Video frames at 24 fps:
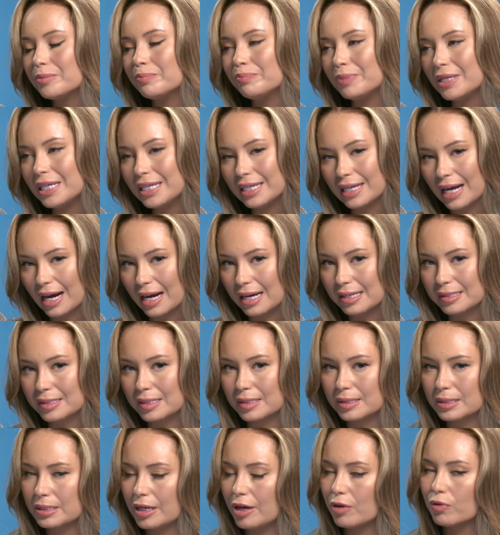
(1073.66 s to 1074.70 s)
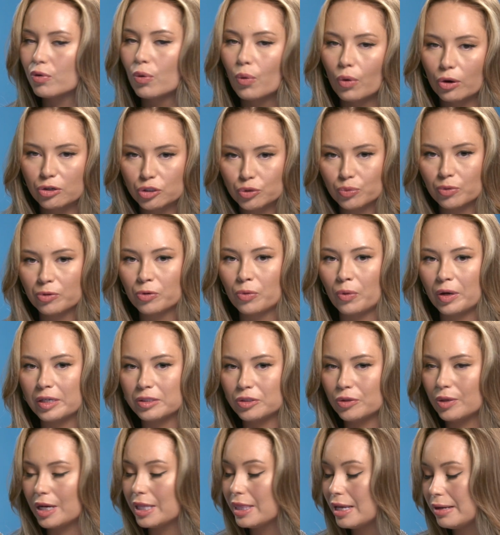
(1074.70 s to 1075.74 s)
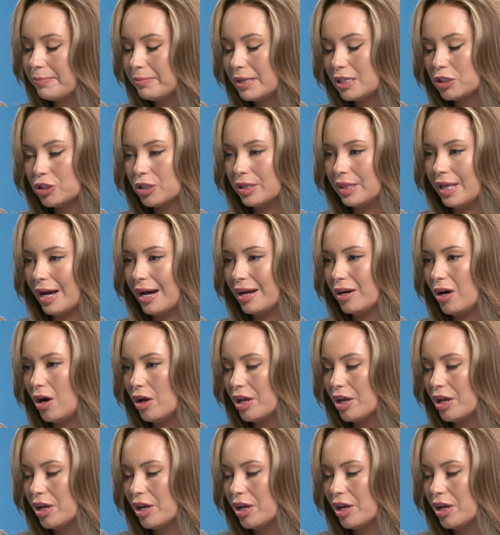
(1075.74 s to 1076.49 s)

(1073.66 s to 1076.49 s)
be nice and say, of course we're going to. And they mentioned that.